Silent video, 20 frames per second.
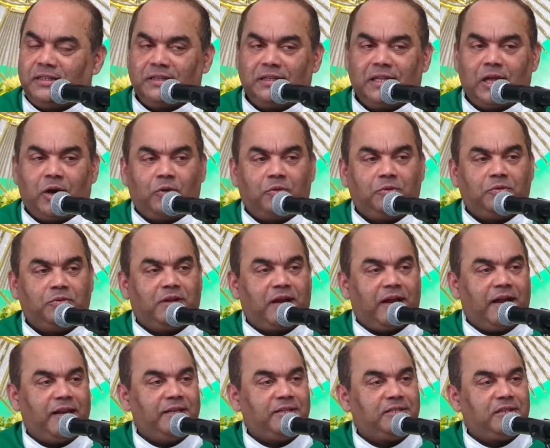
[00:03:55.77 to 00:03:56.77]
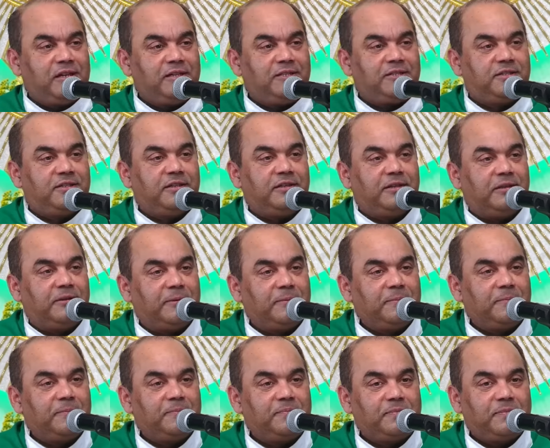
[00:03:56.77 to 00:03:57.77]
now guys, listen.
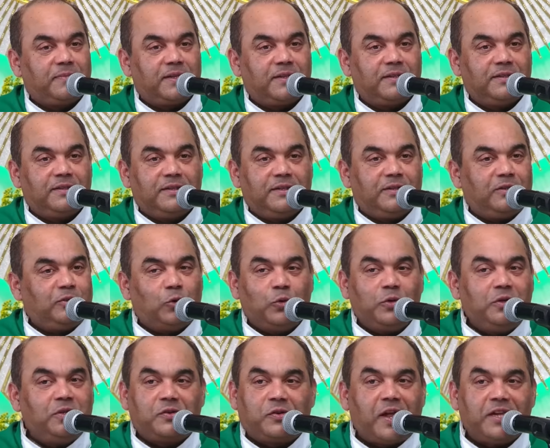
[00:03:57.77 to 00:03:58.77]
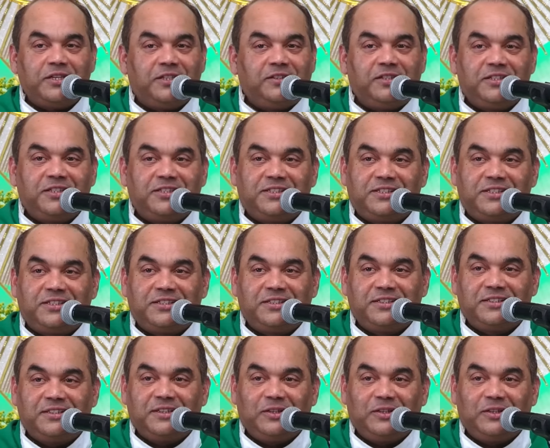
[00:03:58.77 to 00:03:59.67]
Don't treasure this.